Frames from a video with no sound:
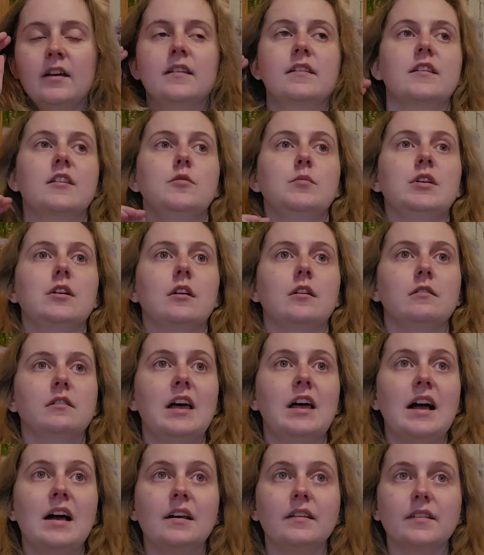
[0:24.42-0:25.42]
It's going to be our
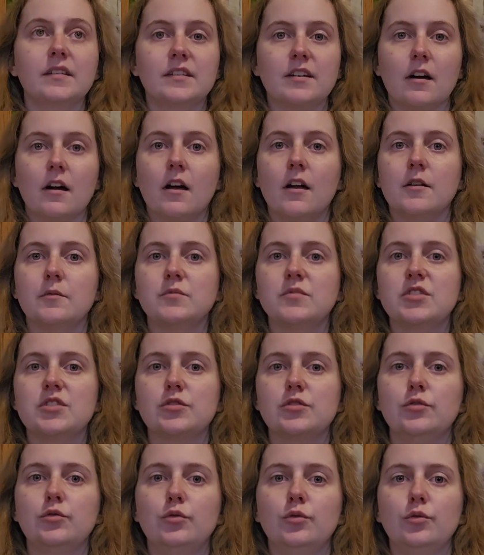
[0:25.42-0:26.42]
last time
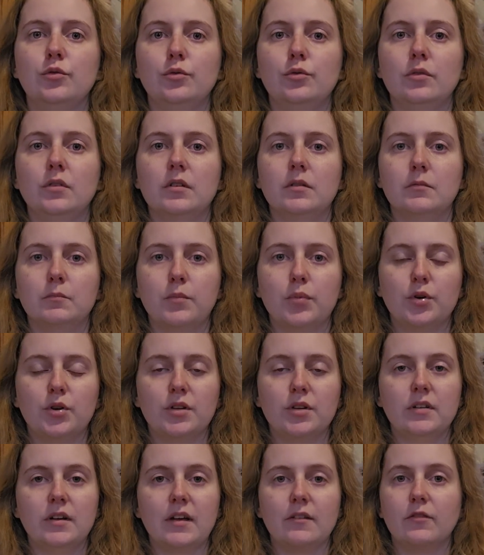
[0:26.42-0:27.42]
to
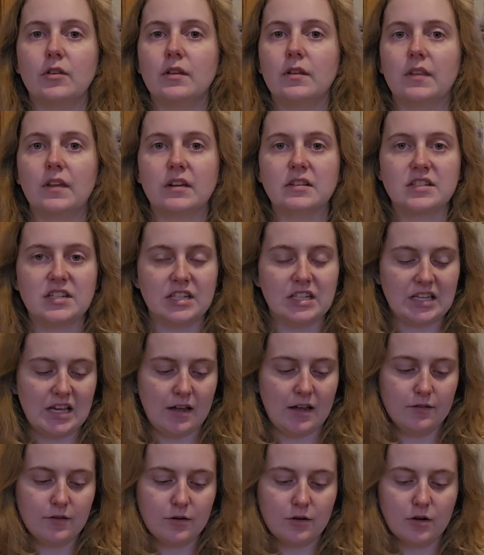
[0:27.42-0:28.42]
put everything
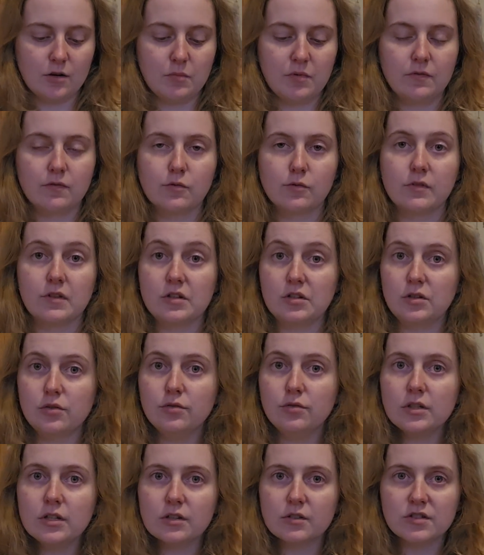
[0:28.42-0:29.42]
together before the new
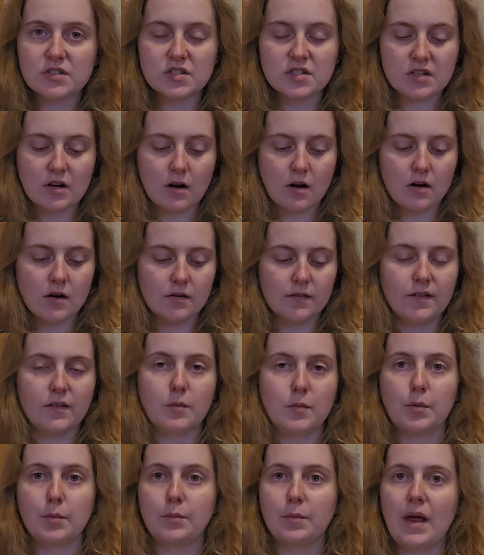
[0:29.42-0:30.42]
year starts,
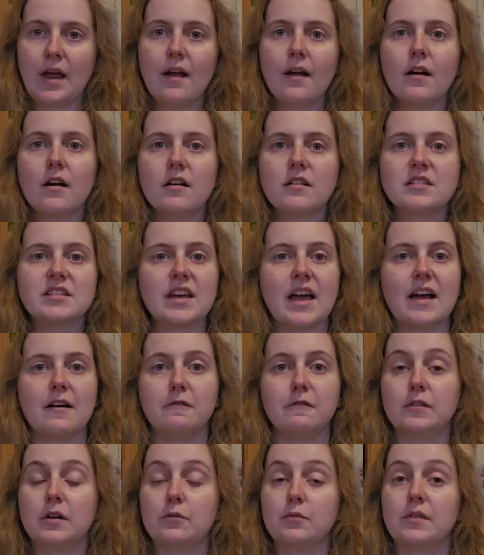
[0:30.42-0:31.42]
to prepare, to have
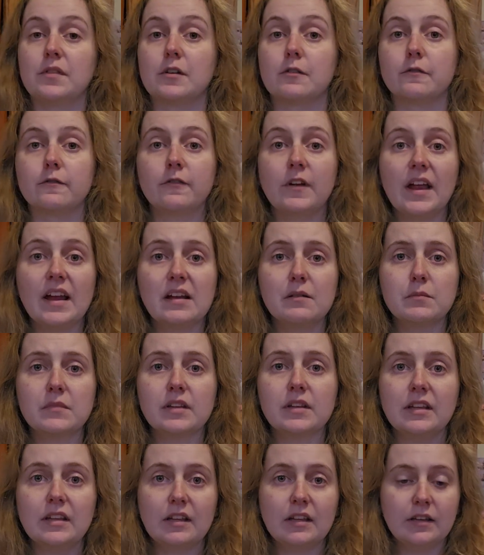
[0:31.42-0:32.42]
fun with your
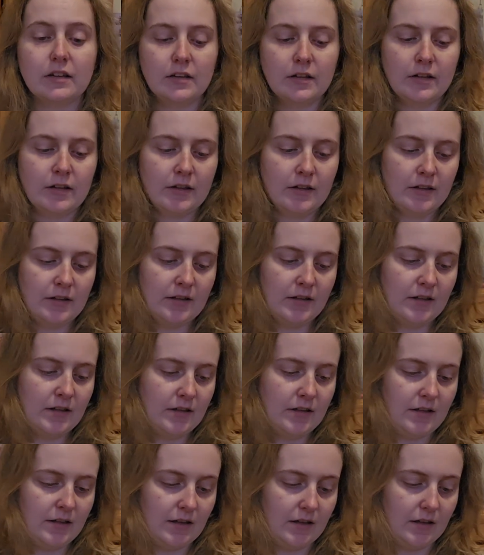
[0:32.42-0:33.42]
family,
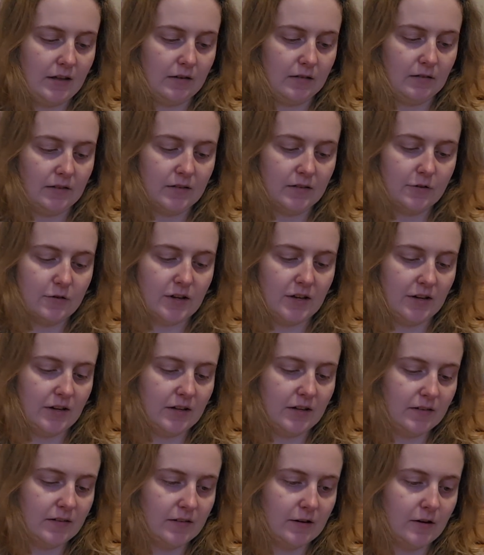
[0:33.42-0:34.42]
and let's go ahead
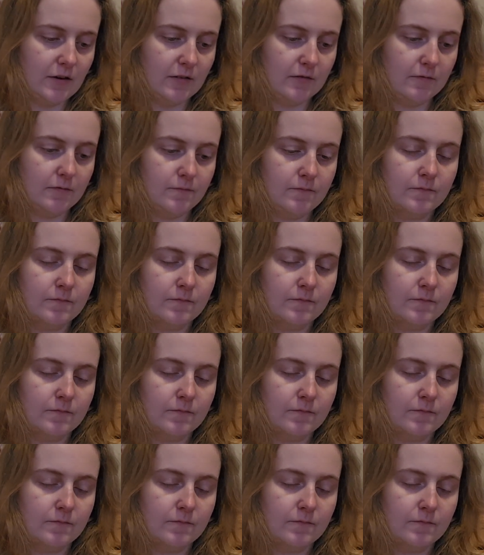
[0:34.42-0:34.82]
and get started.